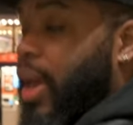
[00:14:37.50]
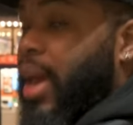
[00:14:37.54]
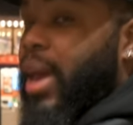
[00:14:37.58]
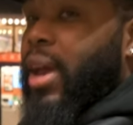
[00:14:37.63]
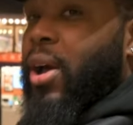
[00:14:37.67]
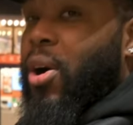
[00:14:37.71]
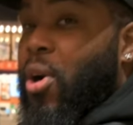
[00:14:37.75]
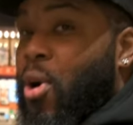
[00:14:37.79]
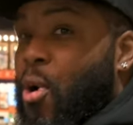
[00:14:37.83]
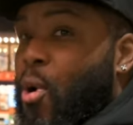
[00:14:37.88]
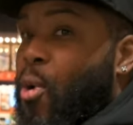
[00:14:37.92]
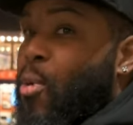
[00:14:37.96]

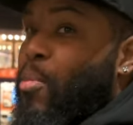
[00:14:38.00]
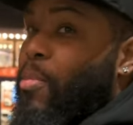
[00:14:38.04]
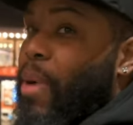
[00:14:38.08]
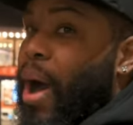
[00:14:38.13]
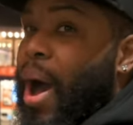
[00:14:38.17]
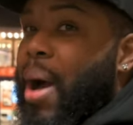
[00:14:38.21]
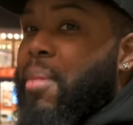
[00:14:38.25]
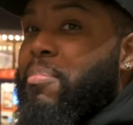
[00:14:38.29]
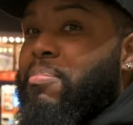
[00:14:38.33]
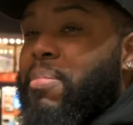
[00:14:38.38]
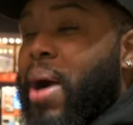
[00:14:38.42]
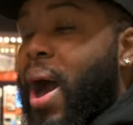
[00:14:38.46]
Hey, on
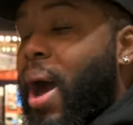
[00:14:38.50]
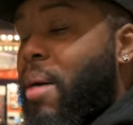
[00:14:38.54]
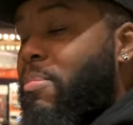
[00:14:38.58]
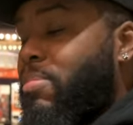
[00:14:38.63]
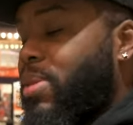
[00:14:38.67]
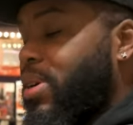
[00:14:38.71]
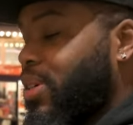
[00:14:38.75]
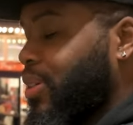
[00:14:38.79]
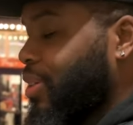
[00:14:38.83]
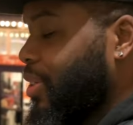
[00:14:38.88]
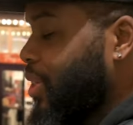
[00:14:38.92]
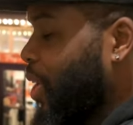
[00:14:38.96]
my
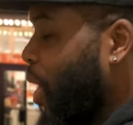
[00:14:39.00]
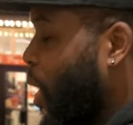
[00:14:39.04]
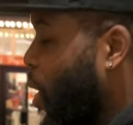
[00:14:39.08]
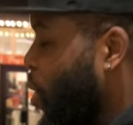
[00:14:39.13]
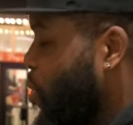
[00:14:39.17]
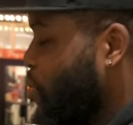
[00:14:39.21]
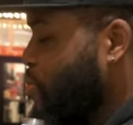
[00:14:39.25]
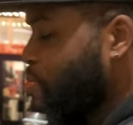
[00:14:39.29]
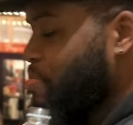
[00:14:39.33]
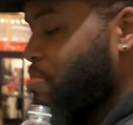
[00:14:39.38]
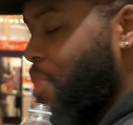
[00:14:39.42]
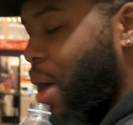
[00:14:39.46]
mama,
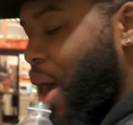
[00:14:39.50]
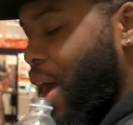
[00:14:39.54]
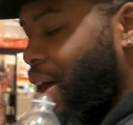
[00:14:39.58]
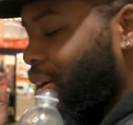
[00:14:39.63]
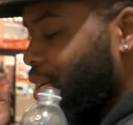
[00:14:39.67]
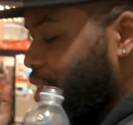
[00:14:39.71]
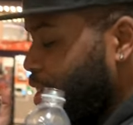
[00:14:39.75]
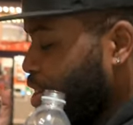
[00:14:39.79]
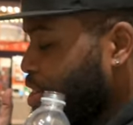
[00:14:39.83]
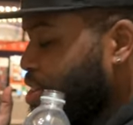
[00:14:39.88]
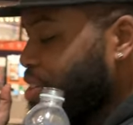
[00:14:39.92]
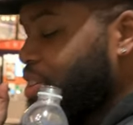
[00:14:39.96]
on my
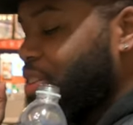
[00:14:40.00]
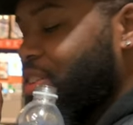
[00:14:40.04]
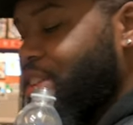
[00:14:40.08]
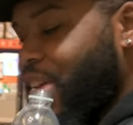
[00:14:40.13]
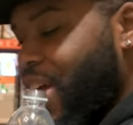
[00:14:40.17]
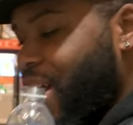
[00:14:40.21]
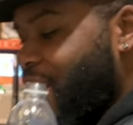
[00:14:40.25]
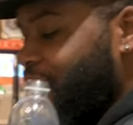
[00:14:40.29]
hood.